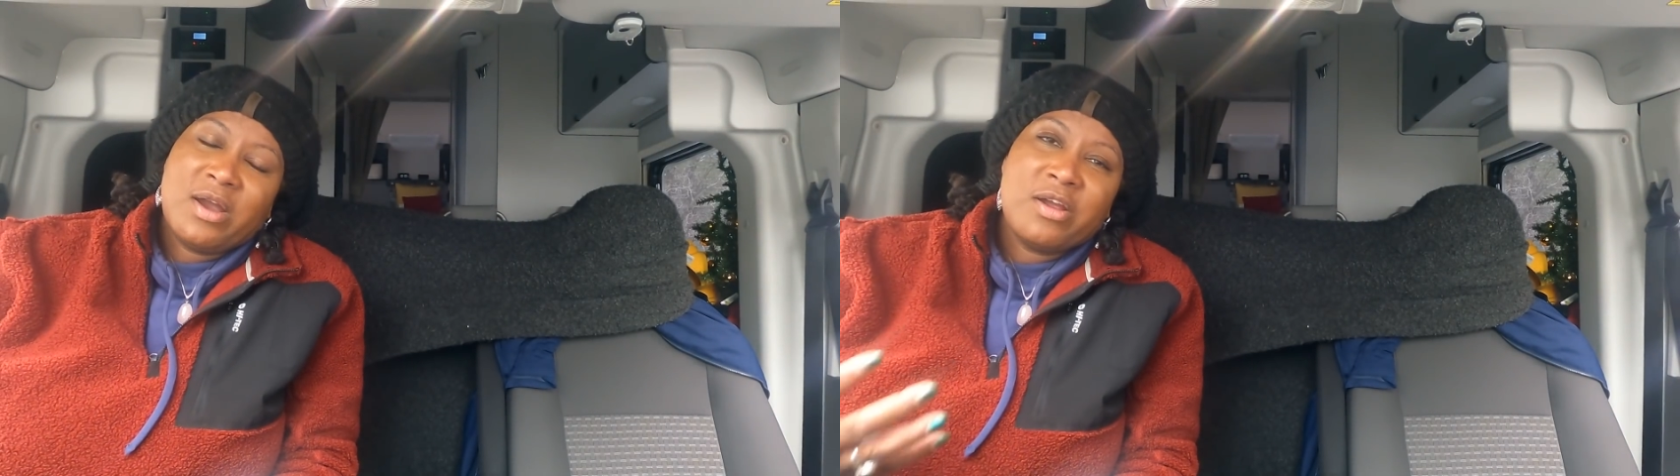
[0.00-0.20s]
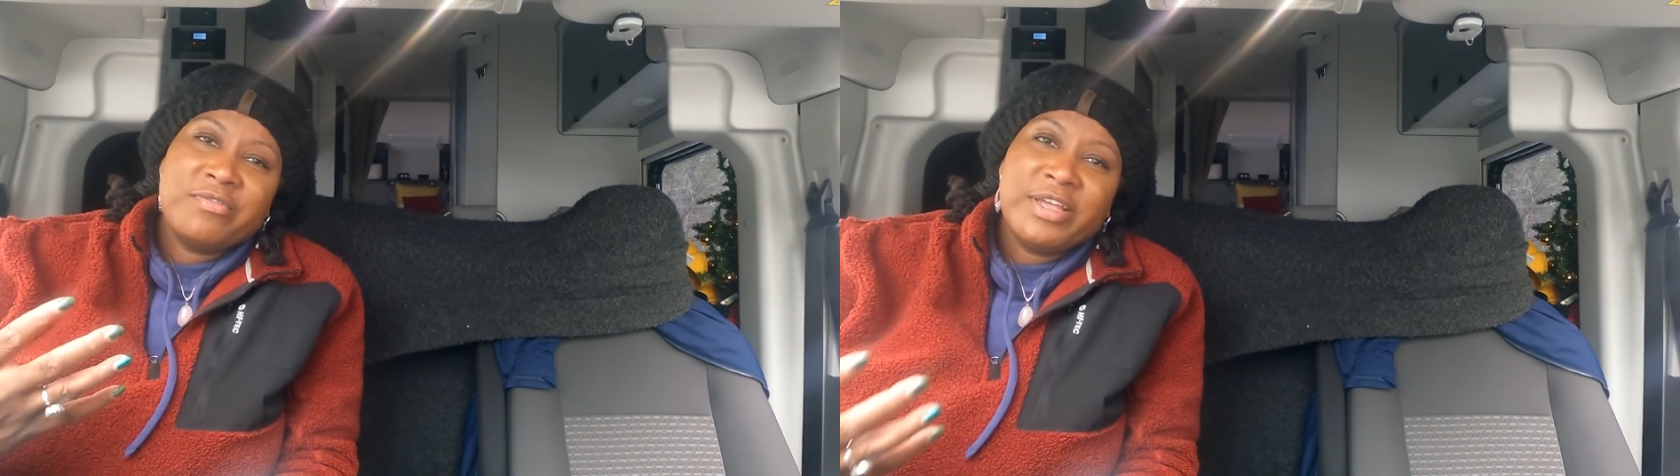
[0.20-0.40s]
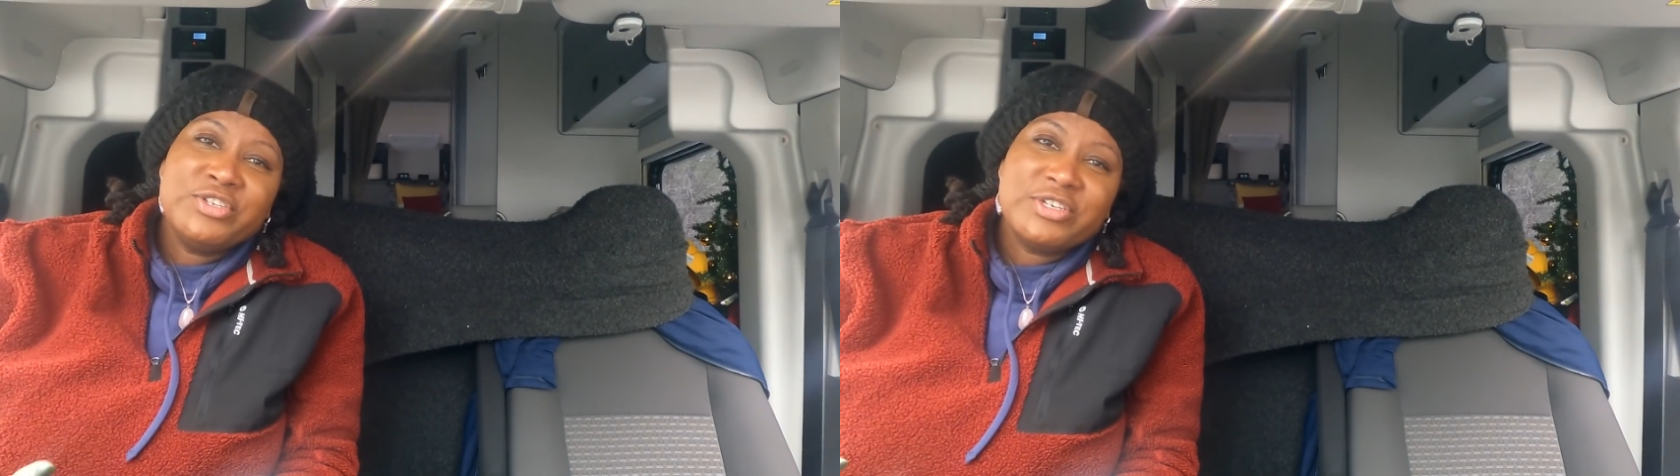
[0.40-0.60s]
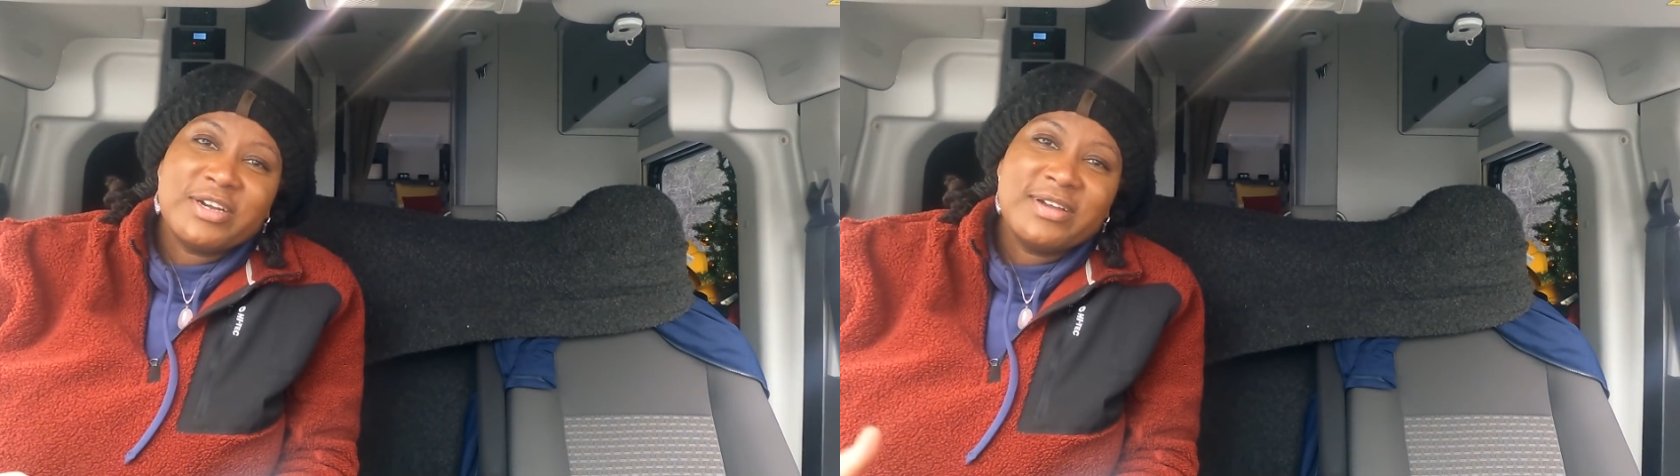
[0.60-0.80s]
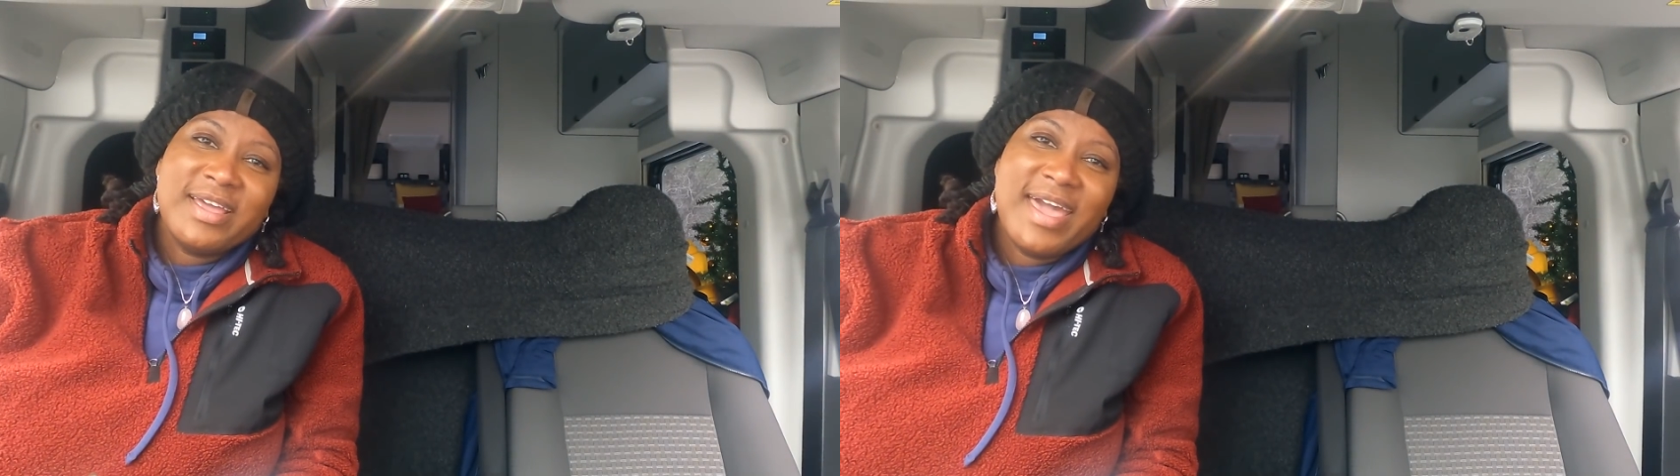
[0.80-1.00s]
our
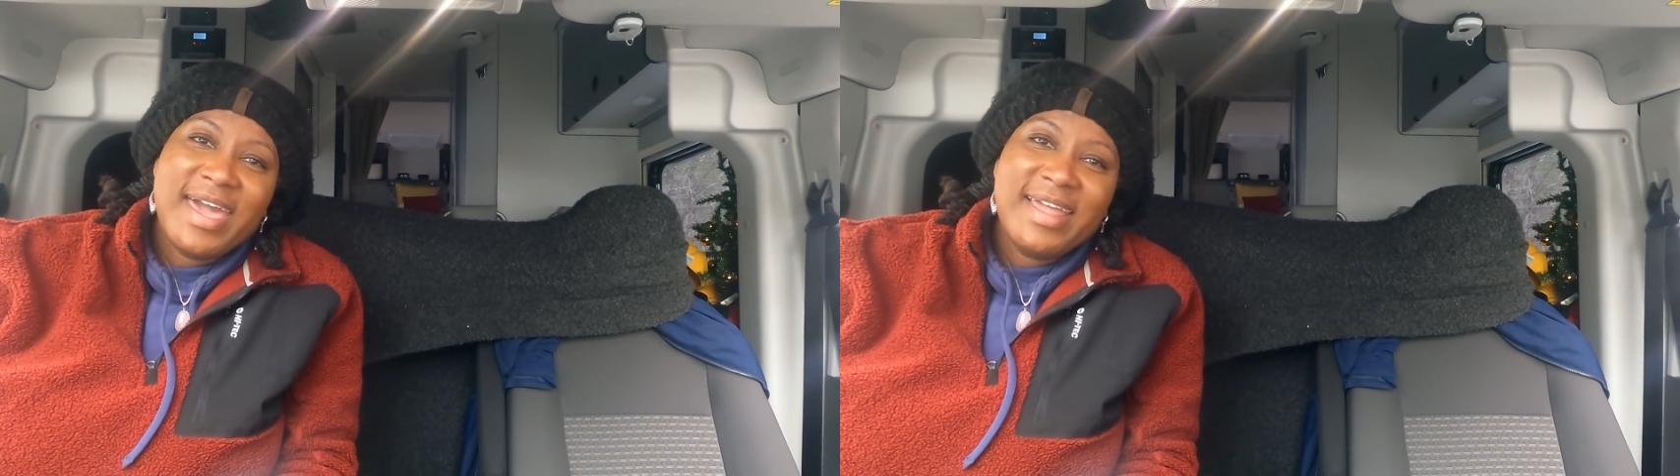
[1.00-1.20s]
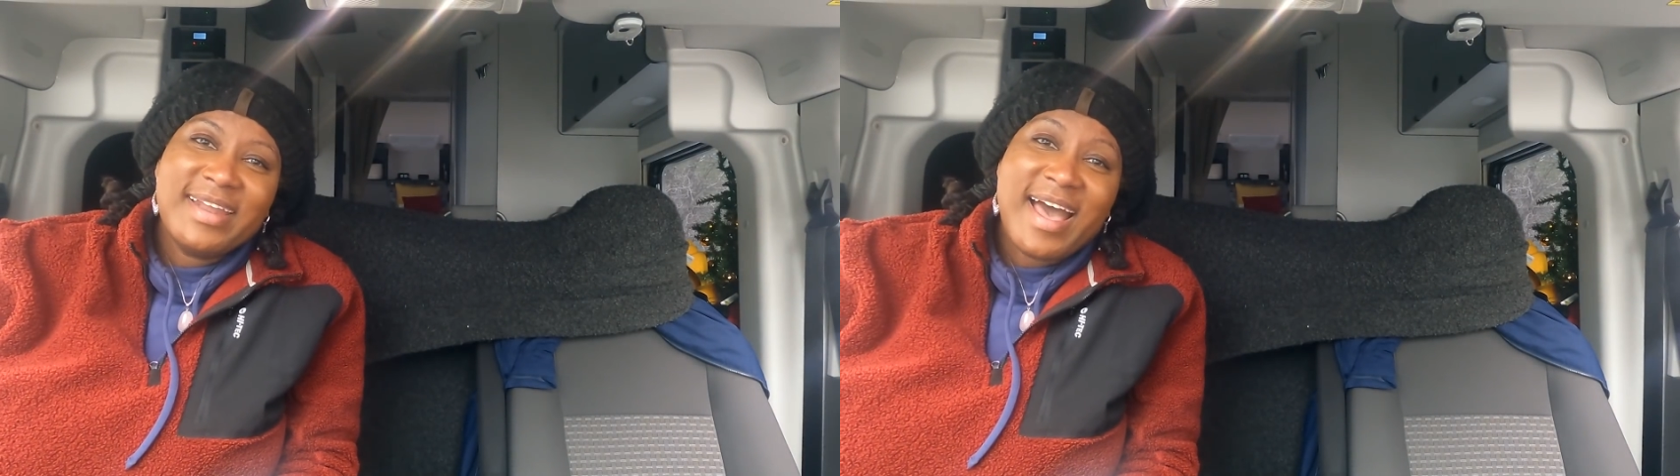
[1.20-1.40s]
adventure, and